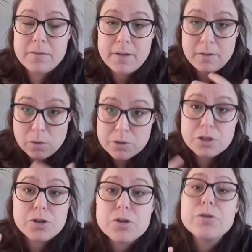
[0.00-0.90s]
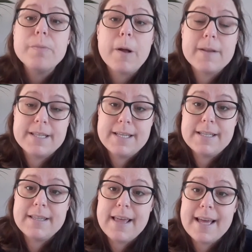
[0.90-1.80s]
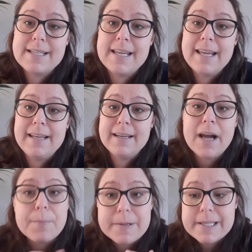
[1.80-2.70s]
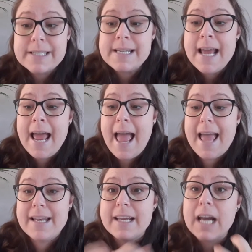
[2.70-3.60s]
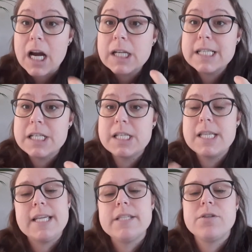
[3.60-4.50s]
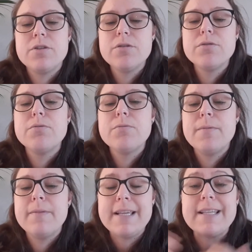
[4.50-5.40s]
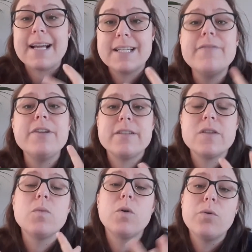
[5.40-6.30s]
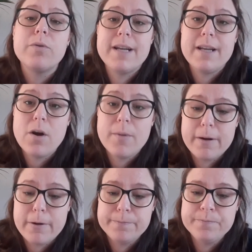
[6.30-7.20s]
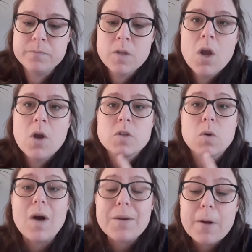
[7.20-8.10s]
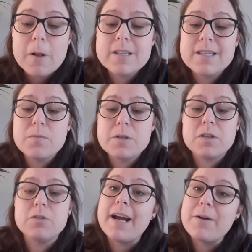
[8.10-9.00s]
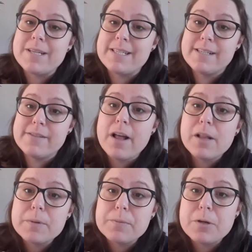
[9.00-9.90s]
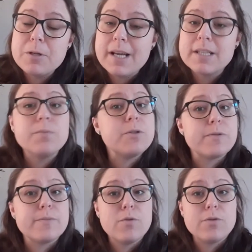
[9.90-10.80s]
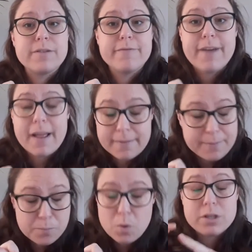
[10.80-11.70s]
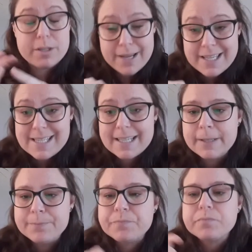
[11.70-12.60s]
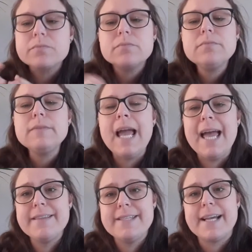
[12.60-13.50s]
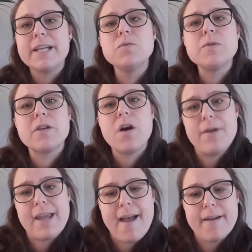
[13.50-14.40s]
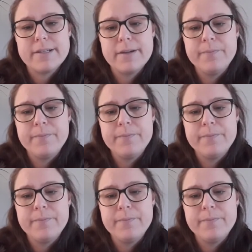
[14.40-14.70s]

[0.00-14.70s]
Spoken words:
launched two policies that encompassed and encouraged these activities that were already going on. So one policy was the Great Western Development Project, which was more domestic, and the second was going out.